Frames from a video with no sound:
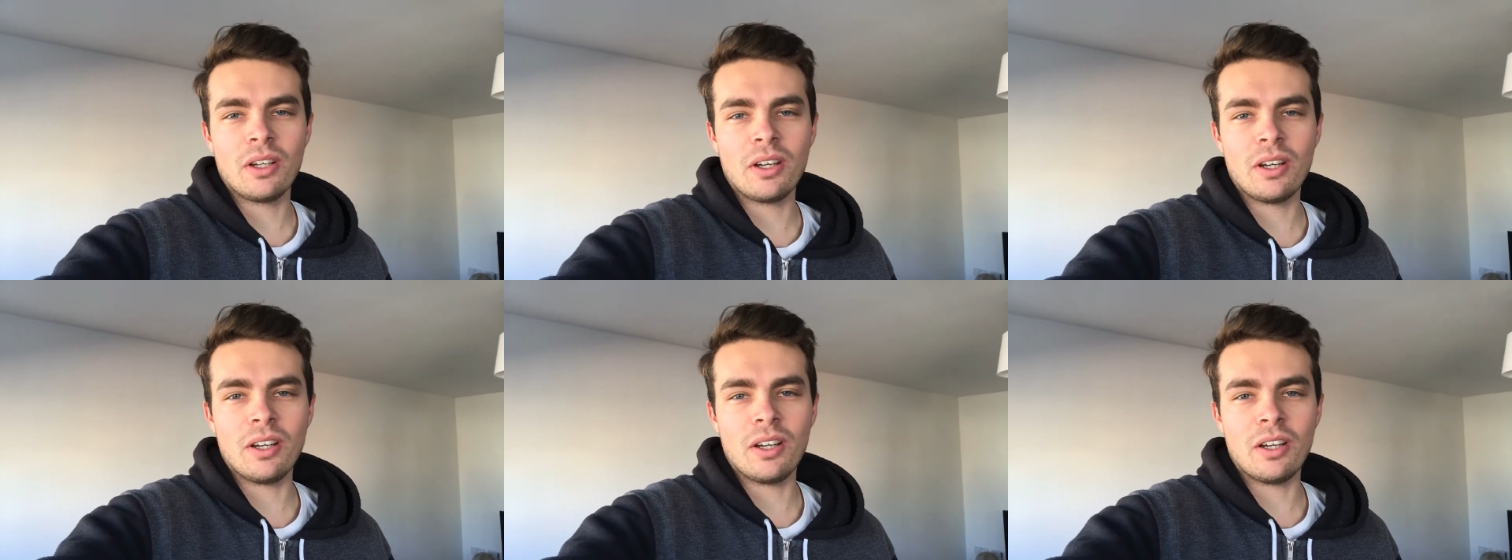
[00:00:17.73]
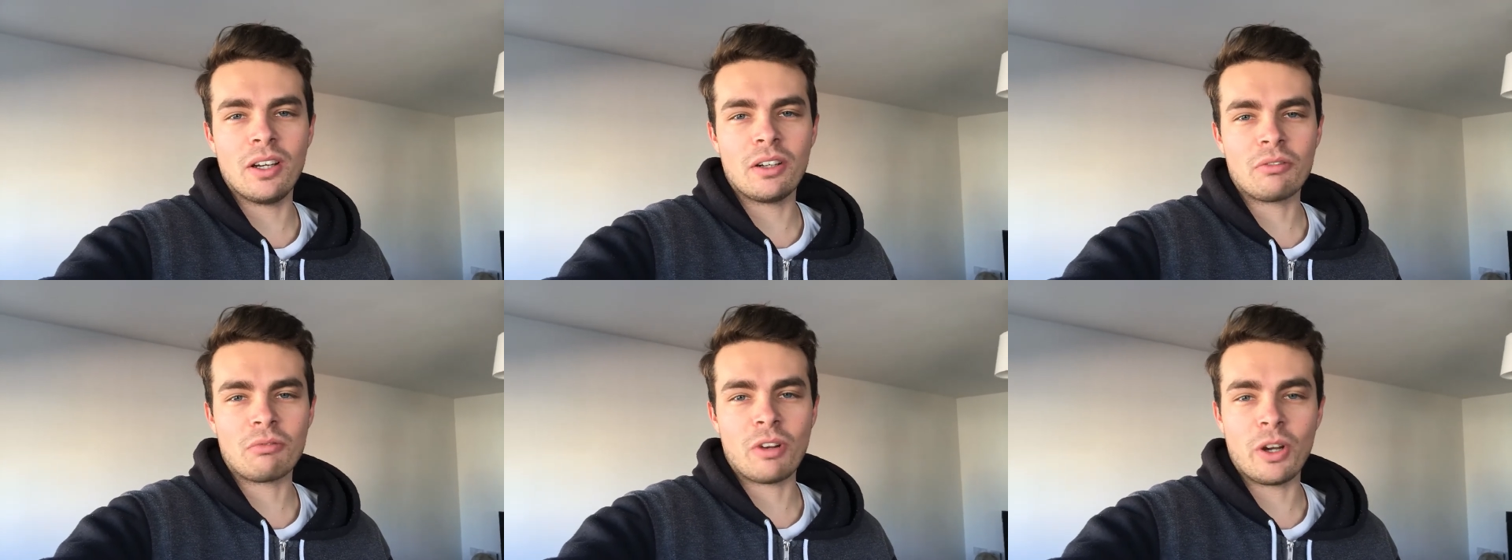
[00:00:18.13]

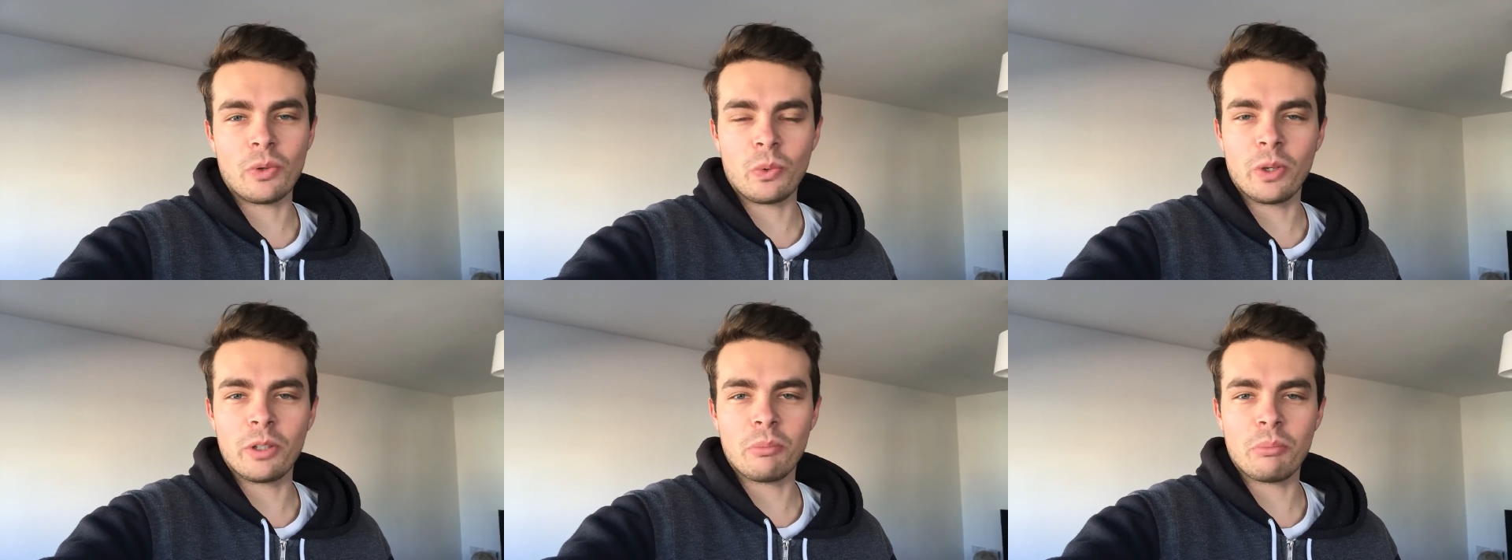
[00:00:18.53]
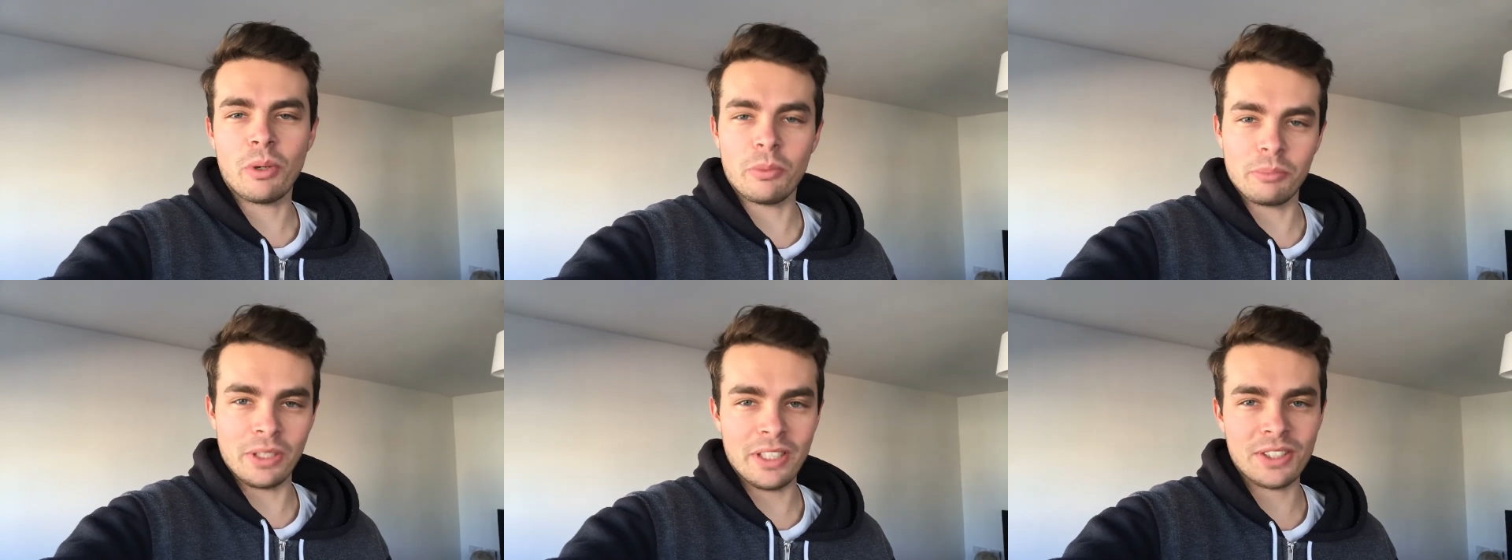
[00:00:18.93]
right-wing
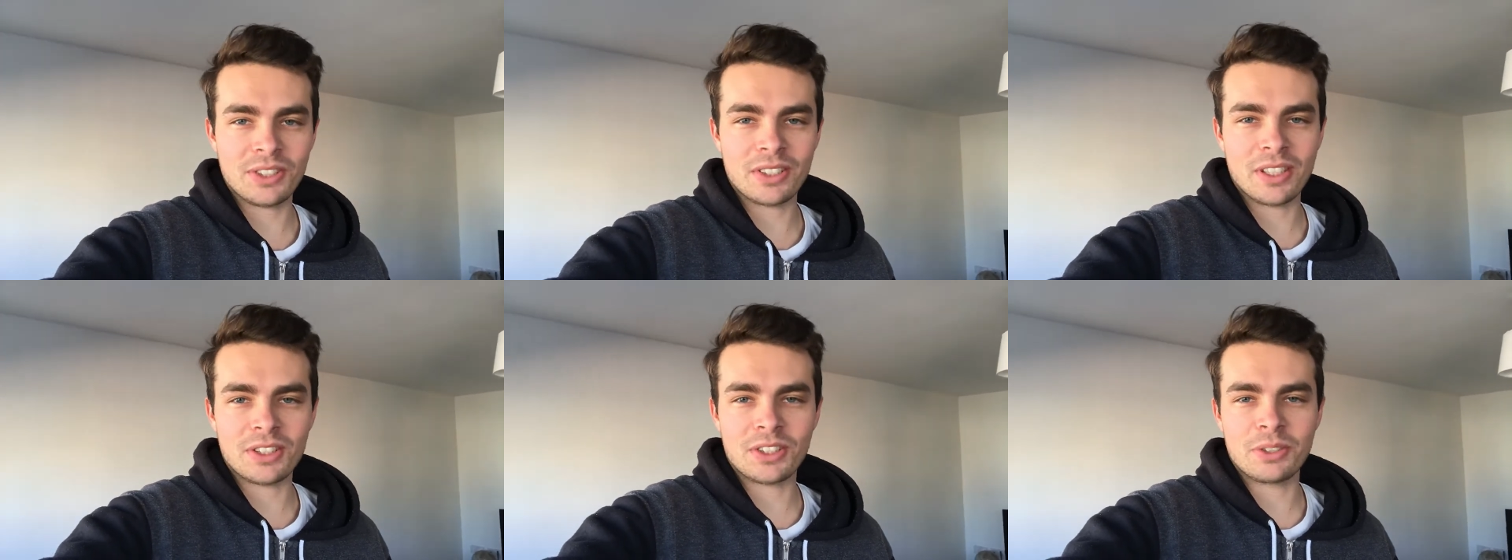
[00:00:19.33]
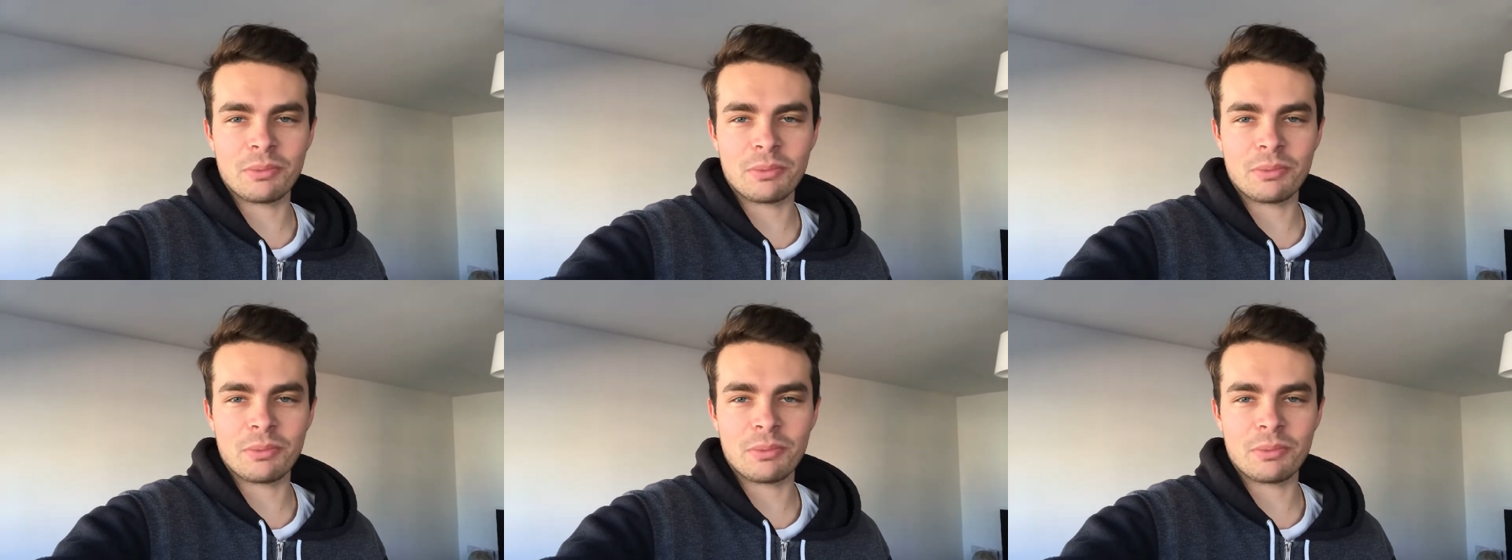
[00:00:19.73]
populists such as